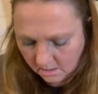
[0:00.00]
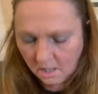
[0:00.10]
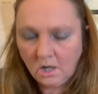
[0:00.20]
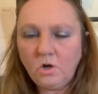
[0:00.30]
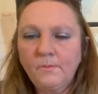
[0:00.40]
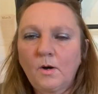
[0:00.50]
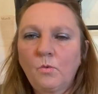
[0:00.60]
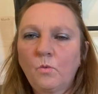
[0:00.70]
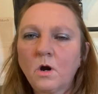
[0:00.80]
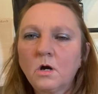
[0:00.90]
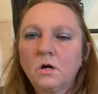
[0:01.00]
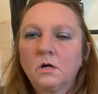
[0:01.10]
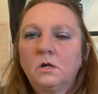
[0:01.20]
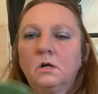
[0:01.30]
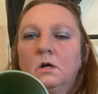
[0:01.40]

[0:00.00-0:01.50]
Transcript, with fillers: Oh my word.